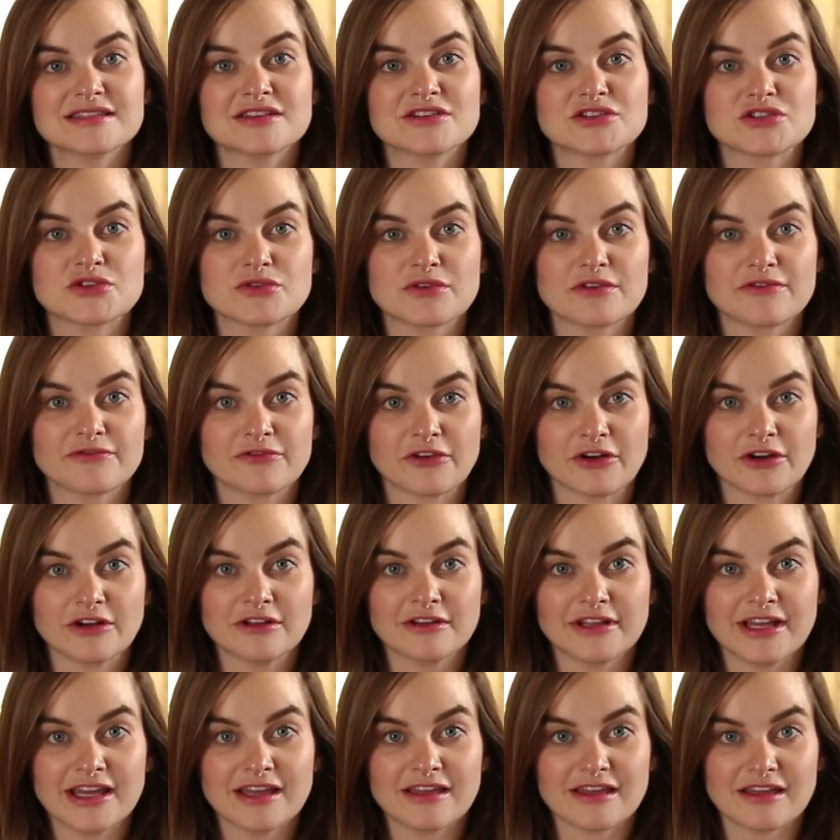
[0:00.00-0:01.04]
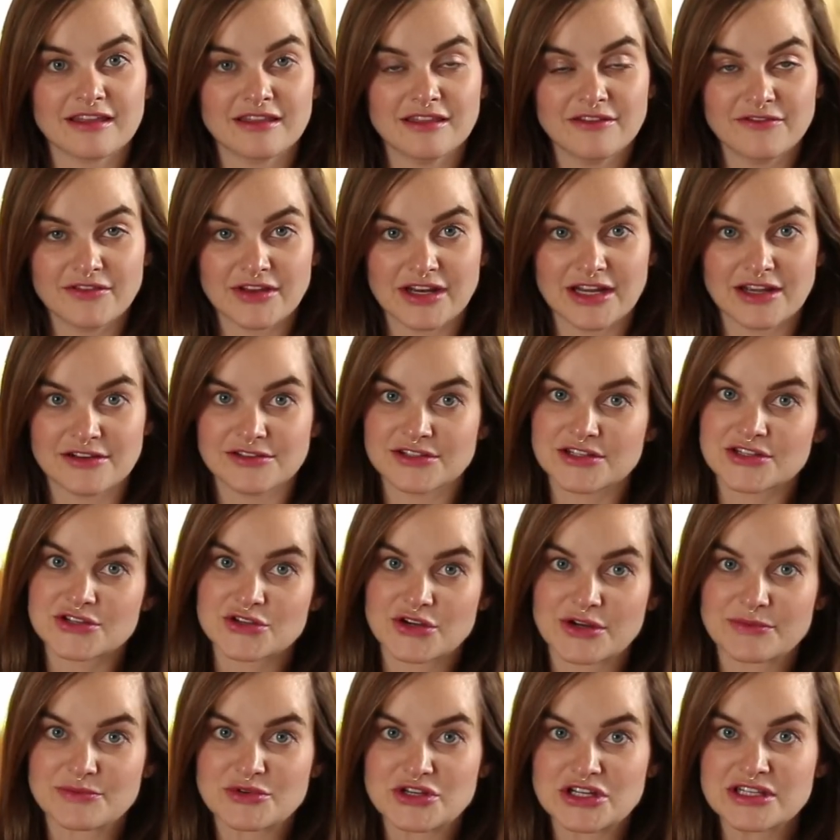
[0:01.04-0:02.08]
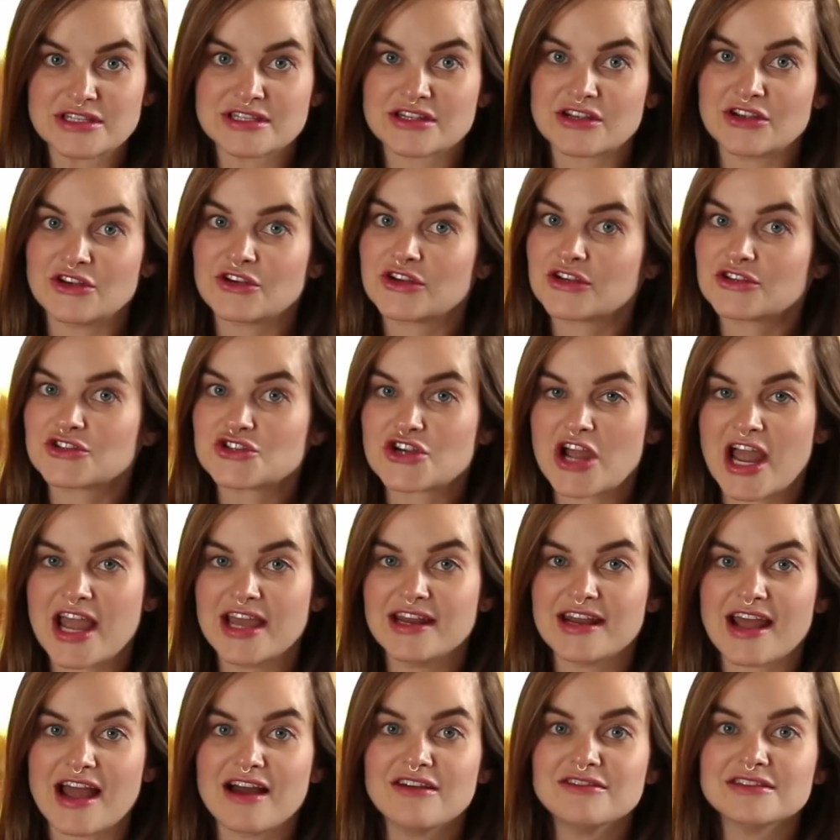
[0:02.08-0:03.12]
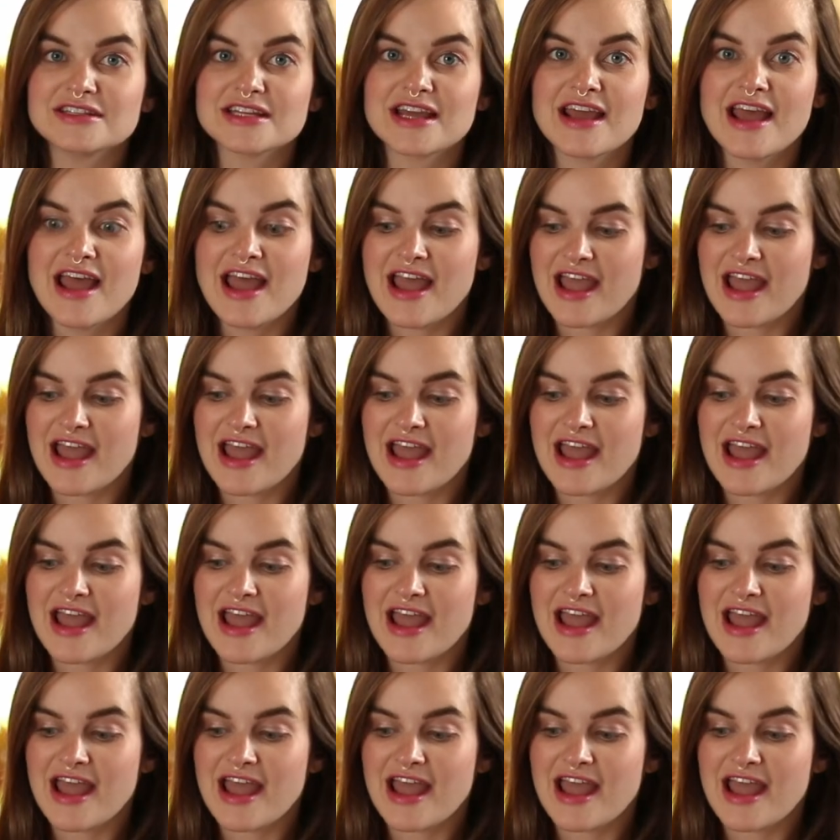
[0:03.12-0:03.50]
there's a referral link in the video description so you can try it out.